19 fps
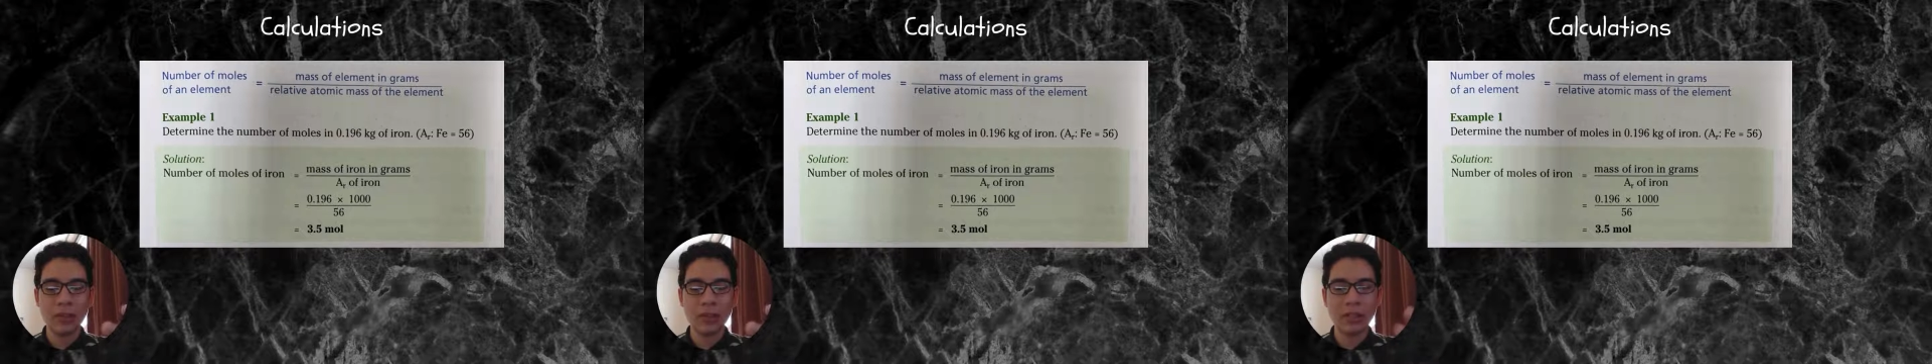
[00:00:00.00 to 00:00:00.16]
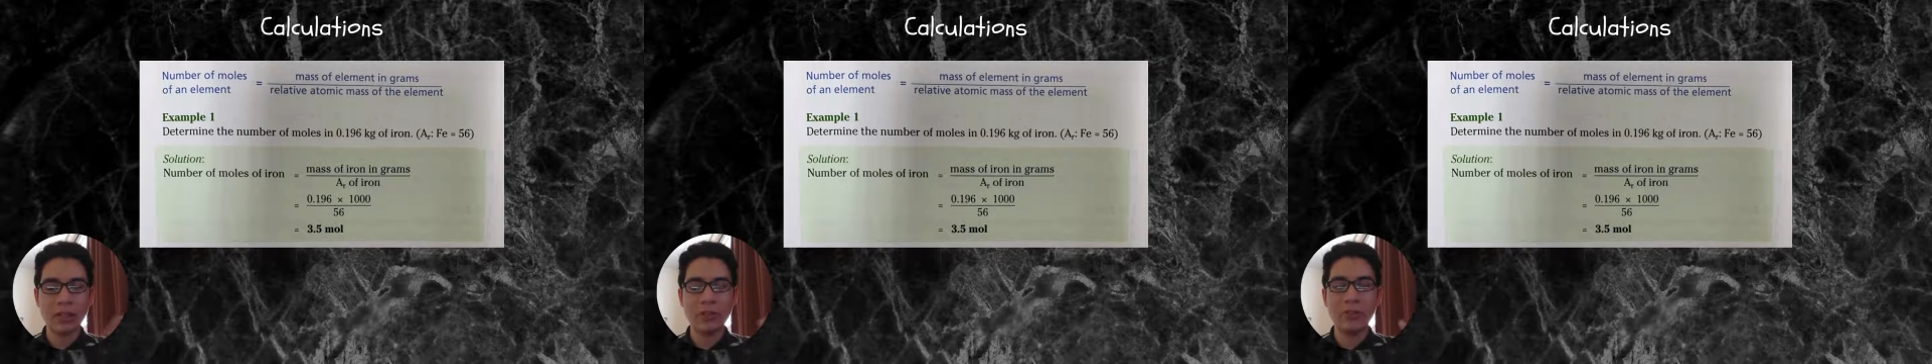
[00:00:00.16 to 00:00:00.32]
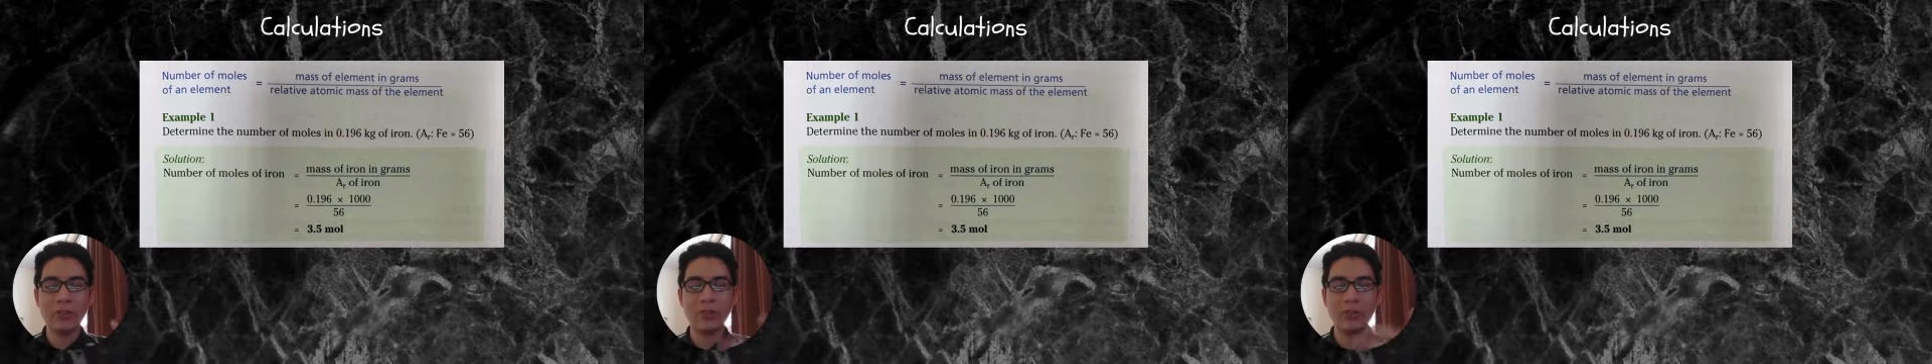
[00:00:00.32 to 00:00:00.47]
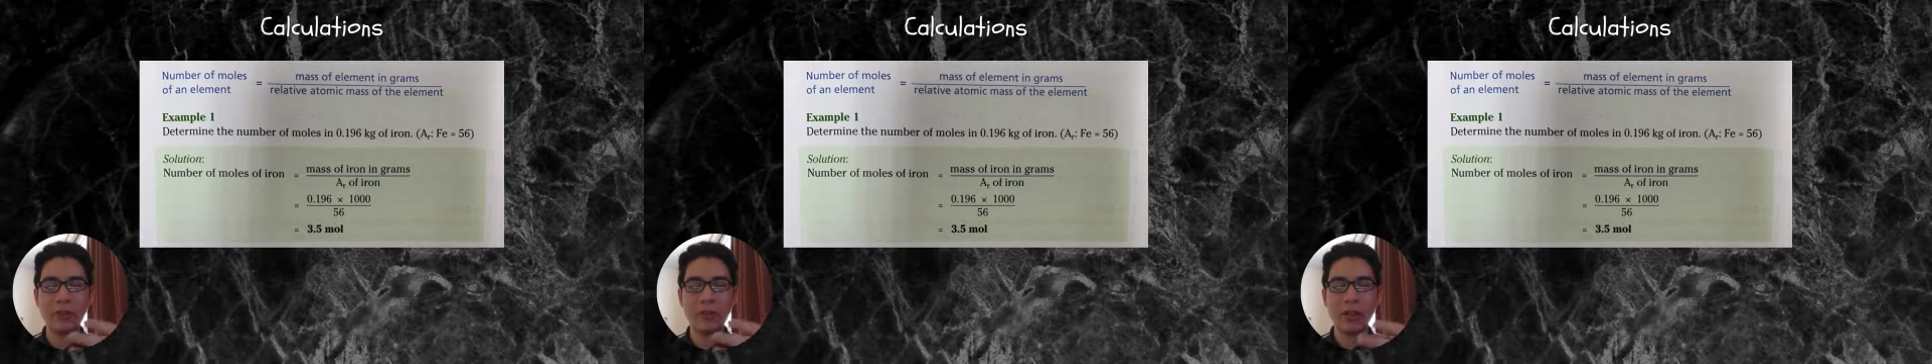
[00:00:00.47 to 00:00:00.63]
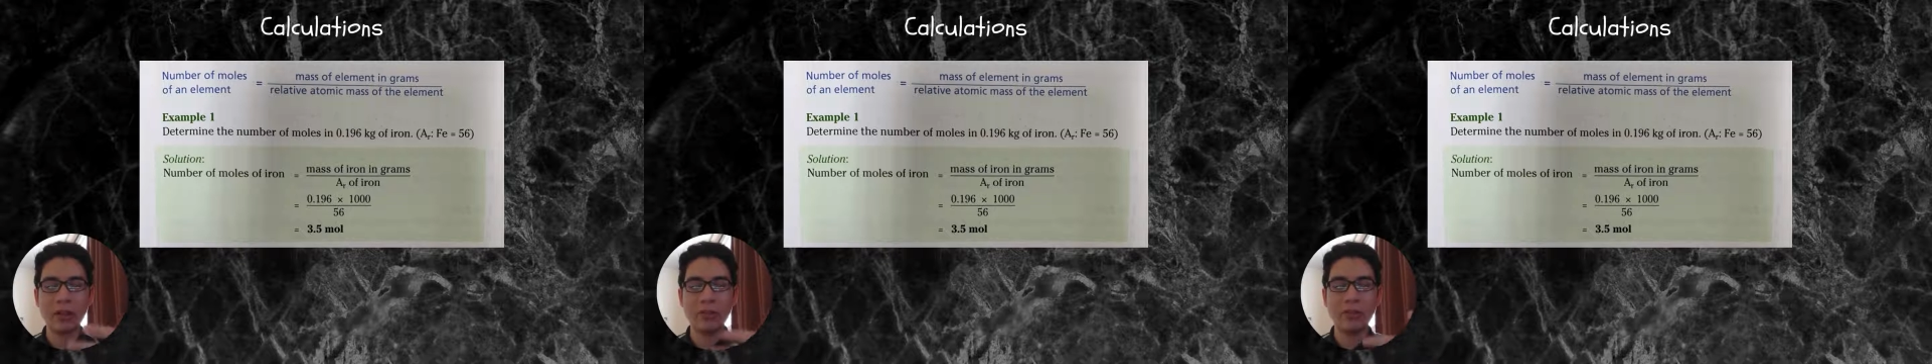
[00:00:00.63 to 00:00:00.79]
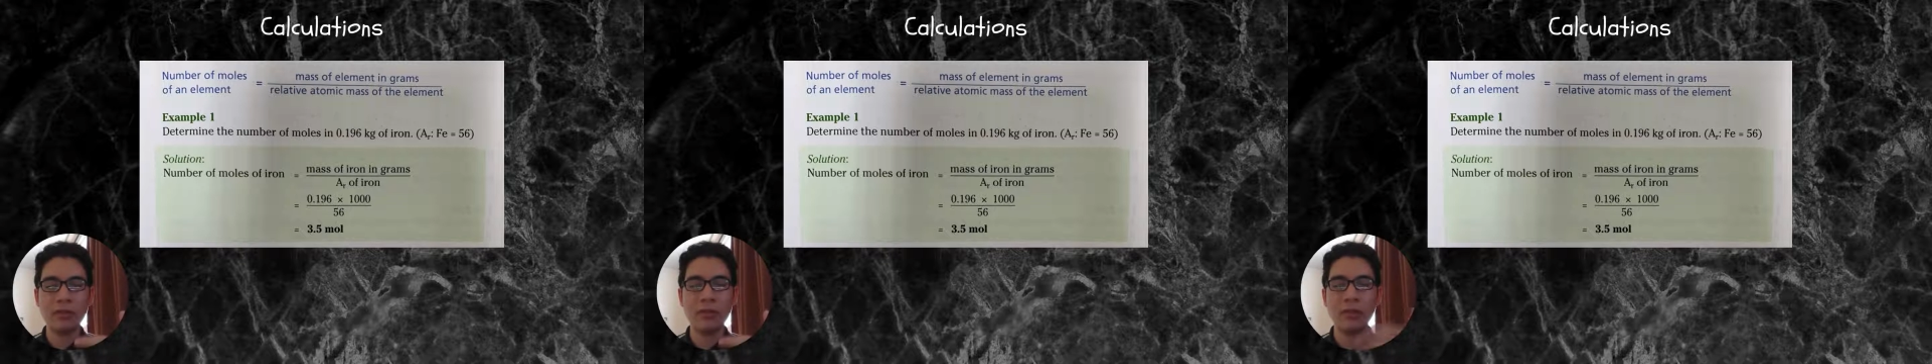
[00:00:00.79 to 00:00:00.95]
the question
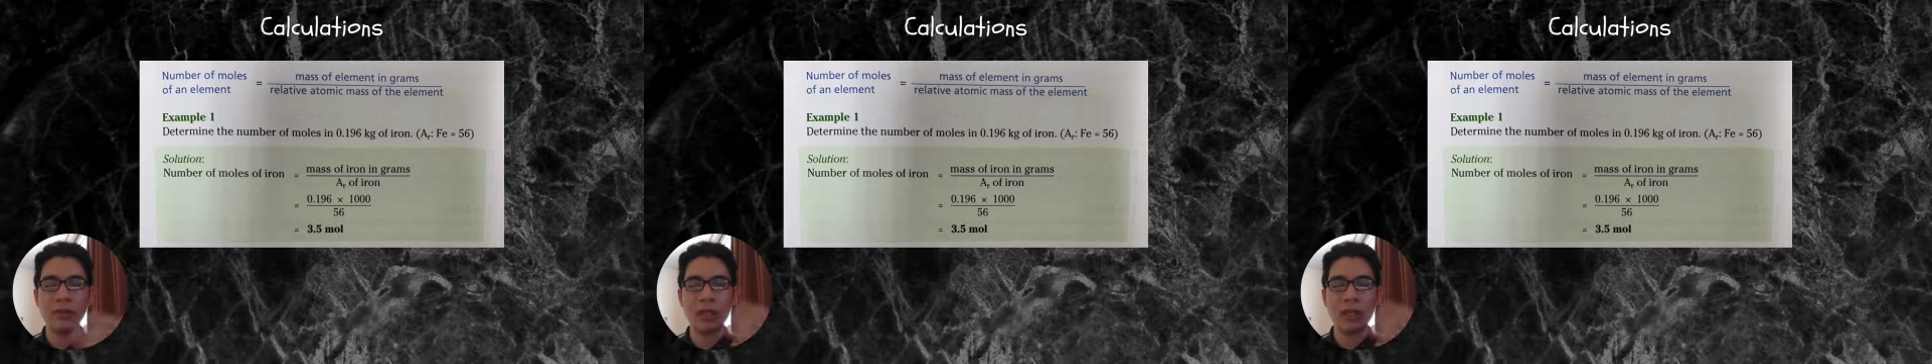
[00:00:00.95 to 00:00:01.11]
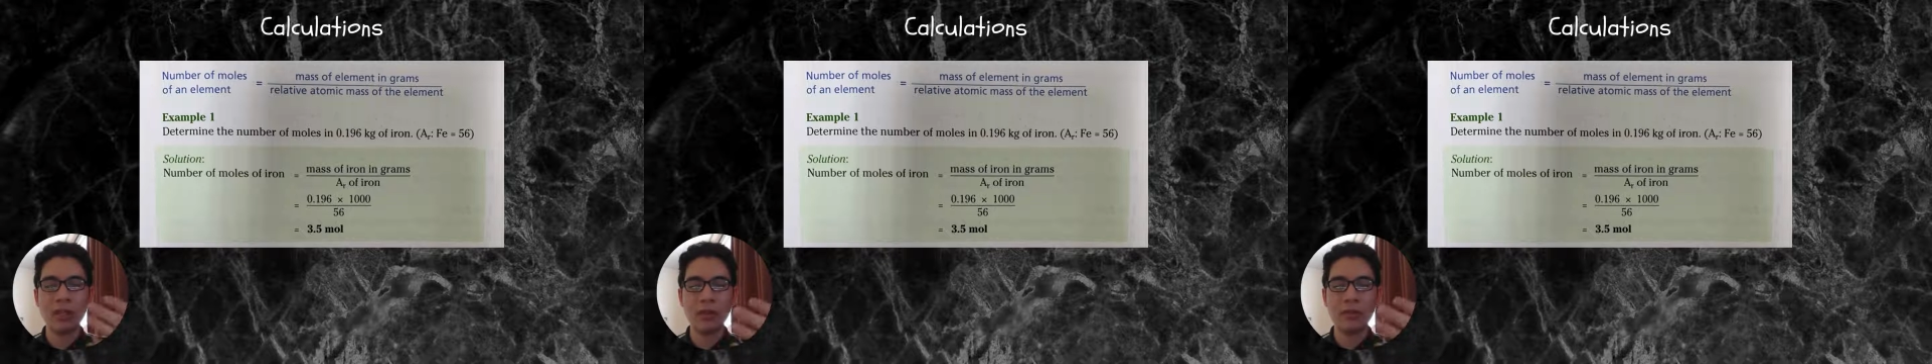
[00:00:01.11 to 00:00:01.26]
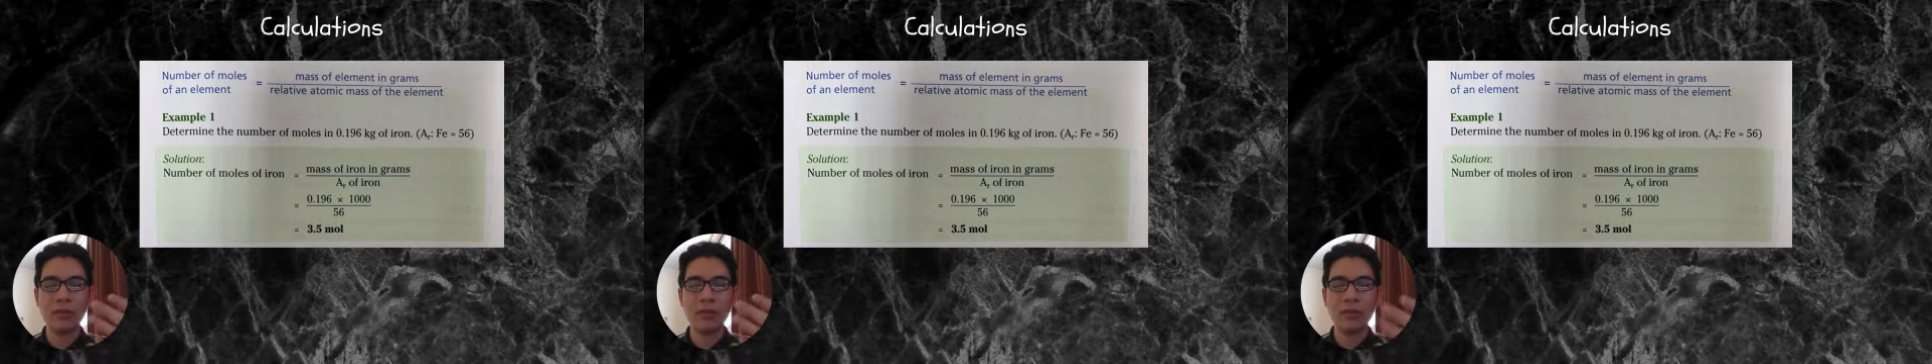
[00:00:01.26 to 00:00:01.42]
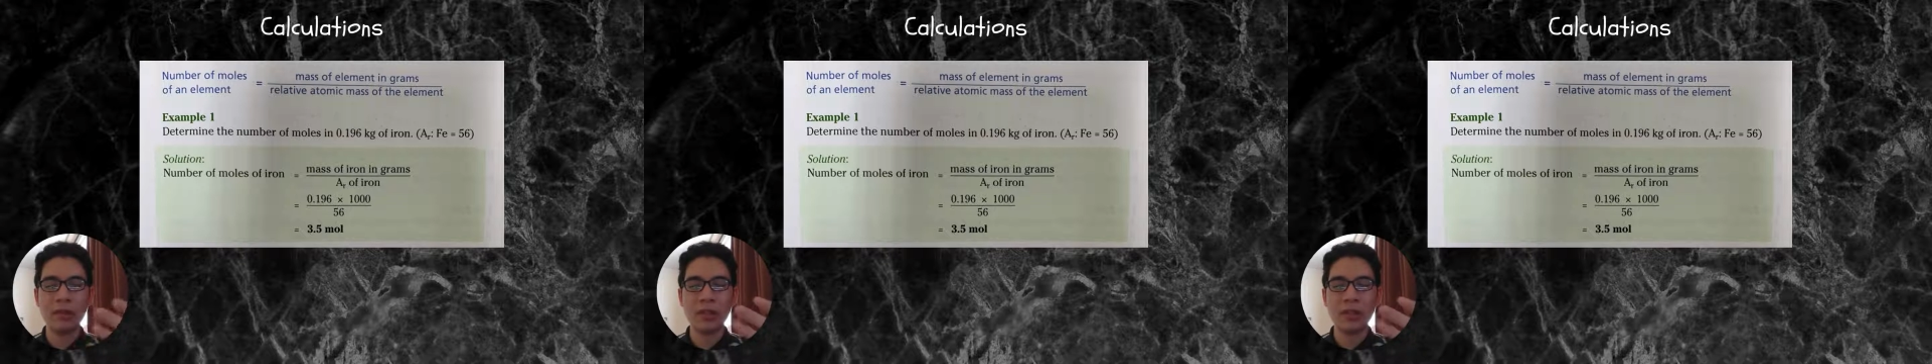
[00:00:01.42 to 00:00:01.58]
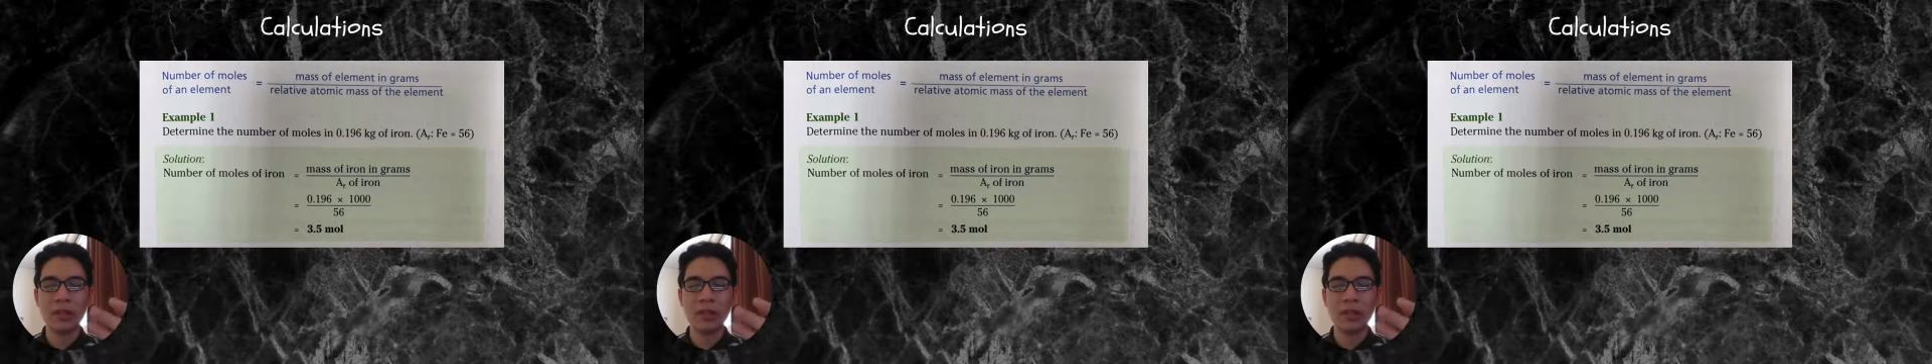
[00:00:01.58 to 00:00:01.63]
doesn't provide you the